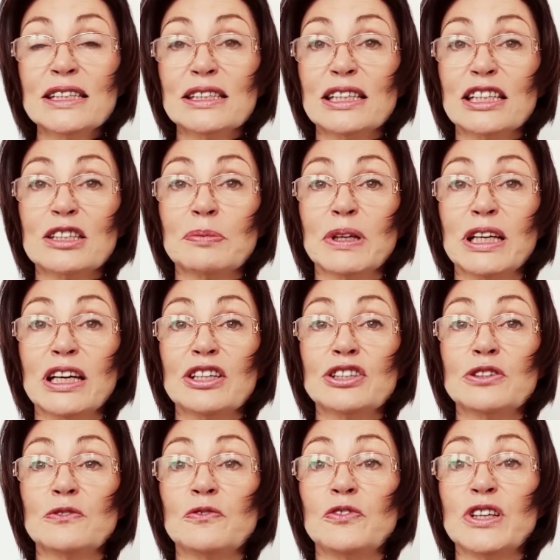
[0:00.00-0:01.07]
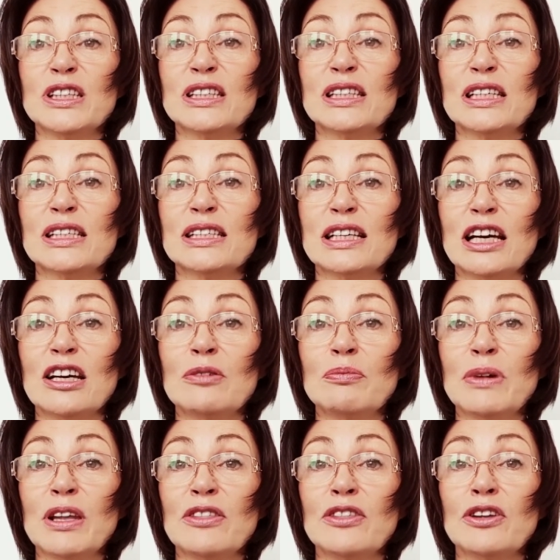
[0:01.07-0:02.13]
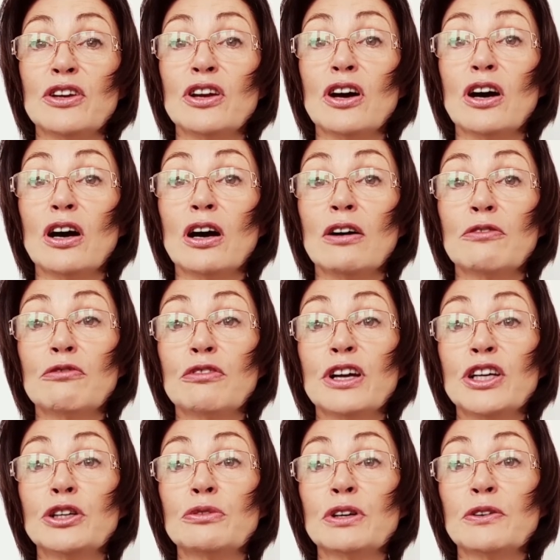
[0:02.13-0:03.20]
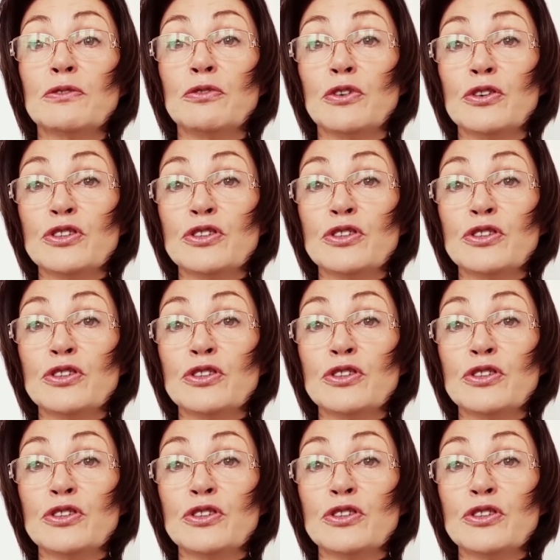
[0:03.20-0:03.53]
explanation fits the same method of rendering first